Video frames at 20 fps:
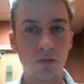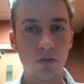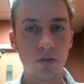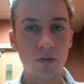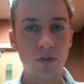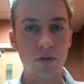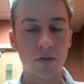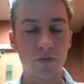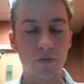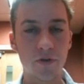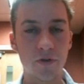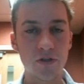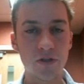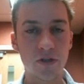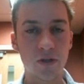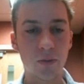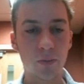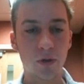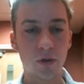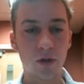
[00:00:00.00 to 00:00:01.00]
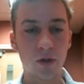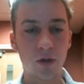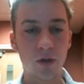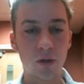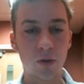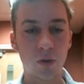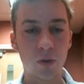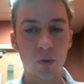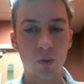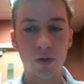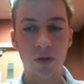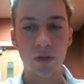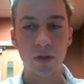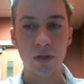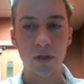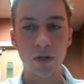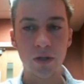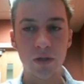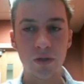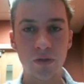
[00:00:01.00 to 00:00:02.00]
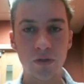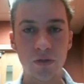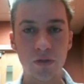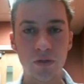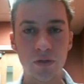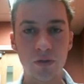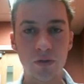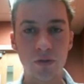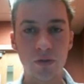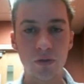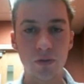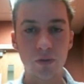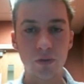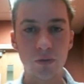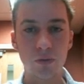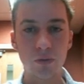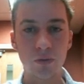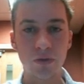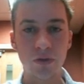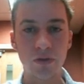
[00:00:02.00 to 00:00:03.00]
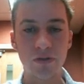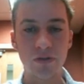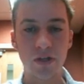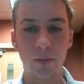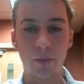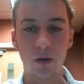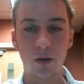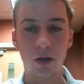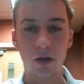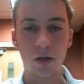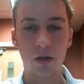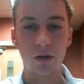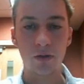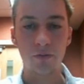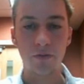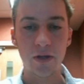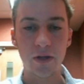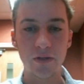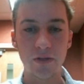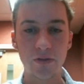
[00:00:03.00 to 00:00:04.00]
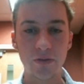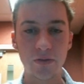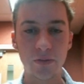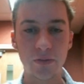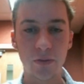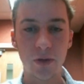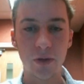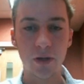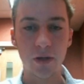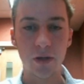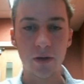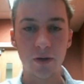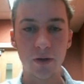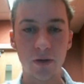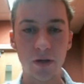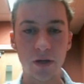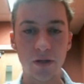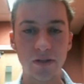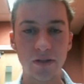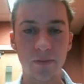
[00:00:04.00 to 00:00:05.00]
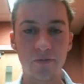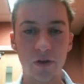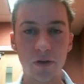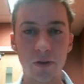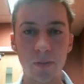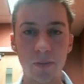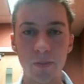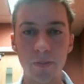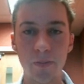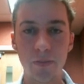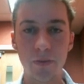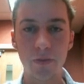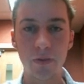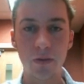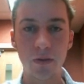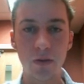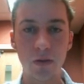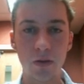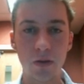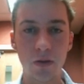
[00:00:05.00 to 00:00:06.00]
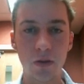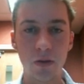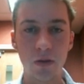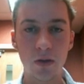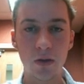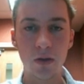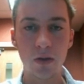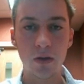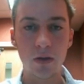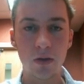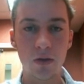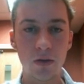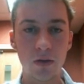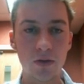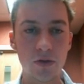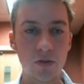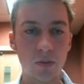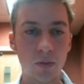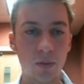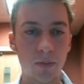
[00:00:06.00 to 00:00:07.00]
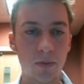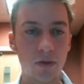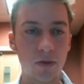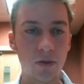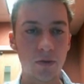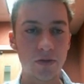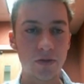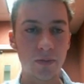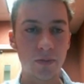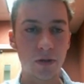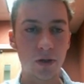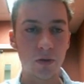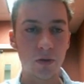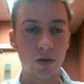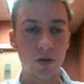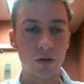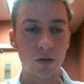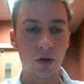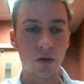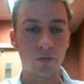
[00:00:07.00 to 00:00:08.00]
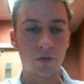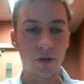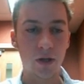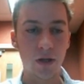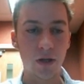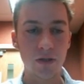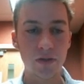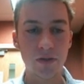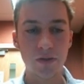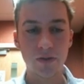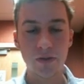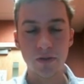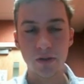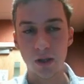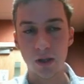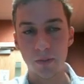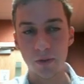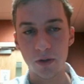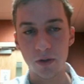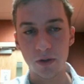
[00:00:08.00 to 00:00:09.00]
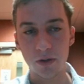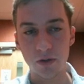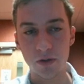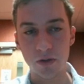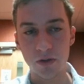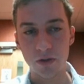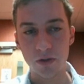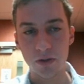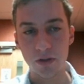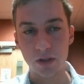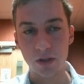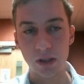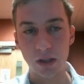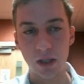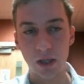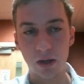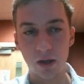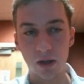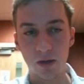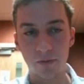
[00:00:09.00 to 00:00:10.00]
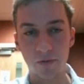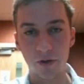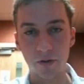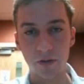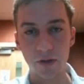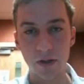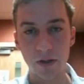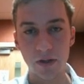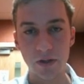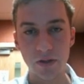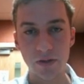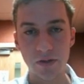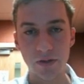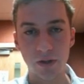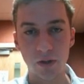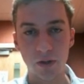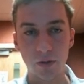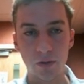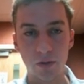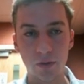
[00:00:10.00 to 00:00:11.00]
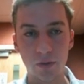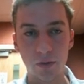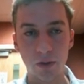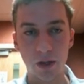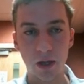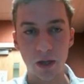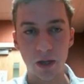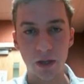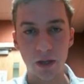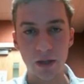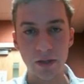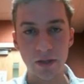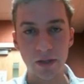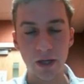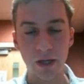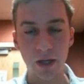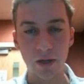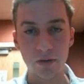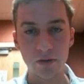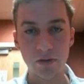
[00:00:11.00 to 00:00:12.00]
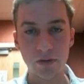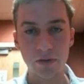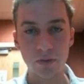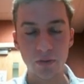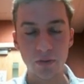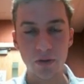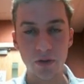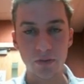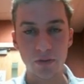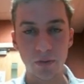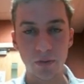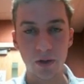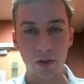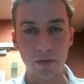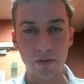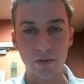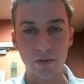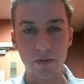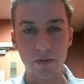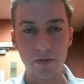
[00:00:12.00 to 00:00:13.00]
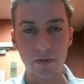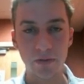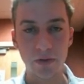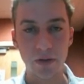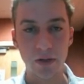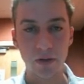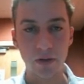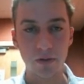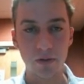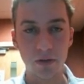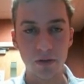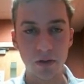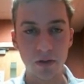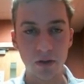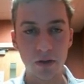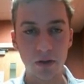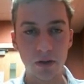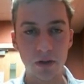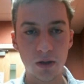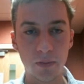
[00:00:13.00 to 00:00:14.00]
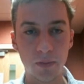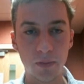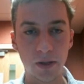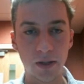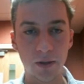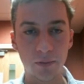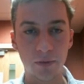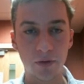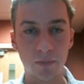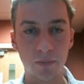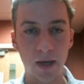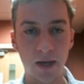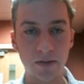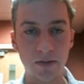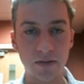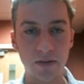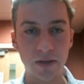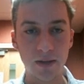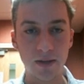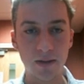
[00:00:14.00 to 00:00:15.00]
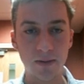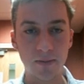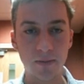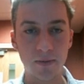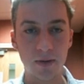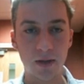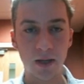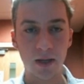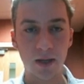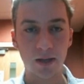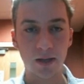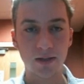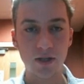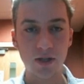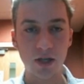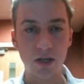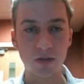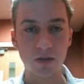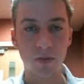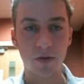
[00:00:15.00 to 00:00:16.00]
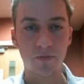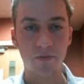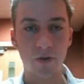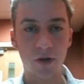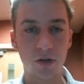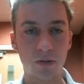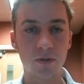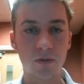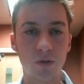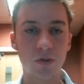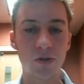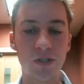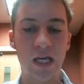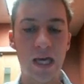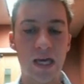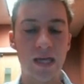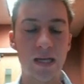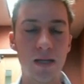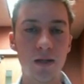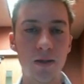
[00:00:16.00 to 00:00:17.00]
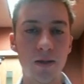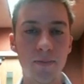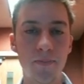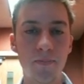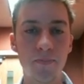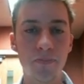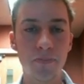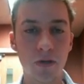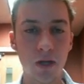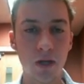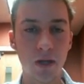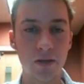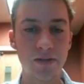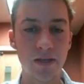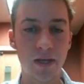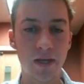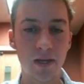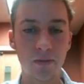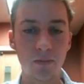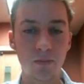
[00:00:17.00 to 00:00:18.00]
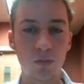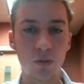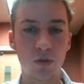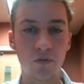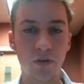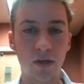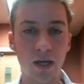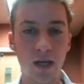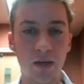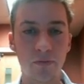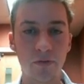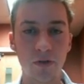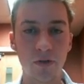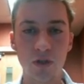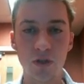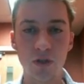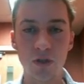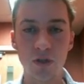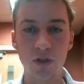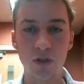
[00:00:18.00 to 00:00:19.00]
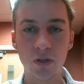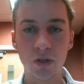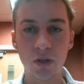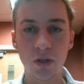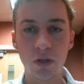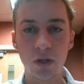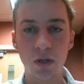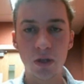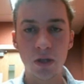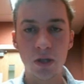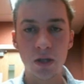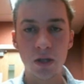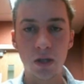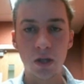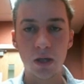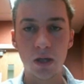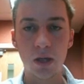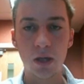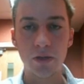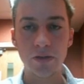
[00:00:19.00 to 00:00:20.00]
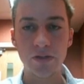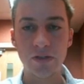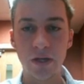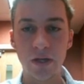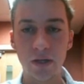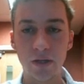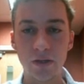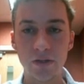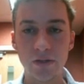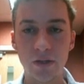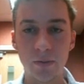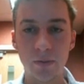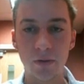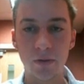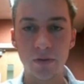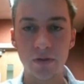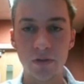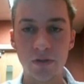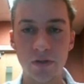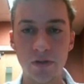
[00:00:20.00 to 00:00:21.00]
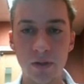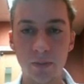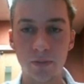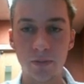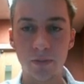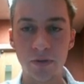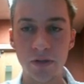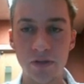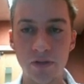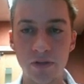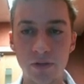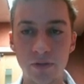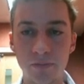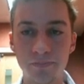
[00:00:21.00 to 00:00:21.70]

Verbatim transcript: So the first thing that we're going to do is to disable all of this right here, except volume. So what I'm going to do is I'm going to go here to overlays, and I'm going to just get off all these, go to indicators, which is right here. I'm going to get rid of MACD, and I like to change my volume to a 10 moving average. Settings, I'm going to disable these two.